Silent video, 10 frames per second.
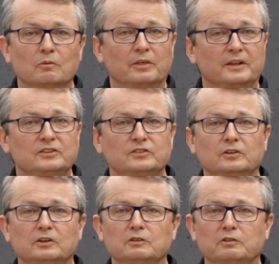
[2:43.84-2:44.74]
With
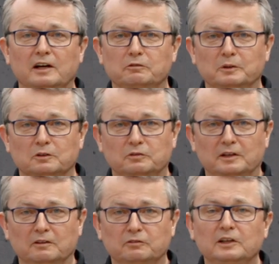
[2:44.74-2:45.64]
this
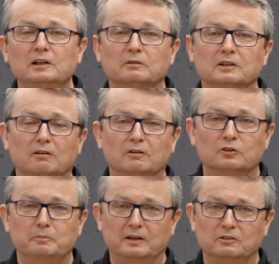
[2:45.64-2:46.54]
35.5
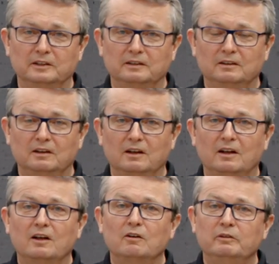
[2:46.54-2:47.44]
kilowatt-hours battery,
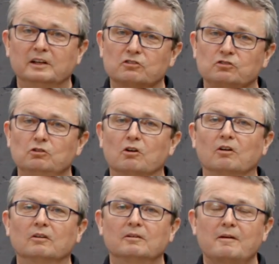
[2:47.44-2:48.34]
we are
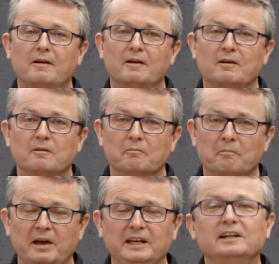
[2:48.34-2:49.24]
sure
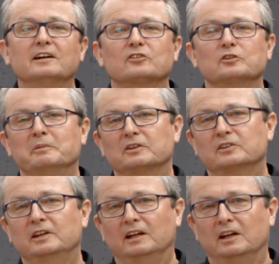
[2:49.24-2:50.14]
many customers can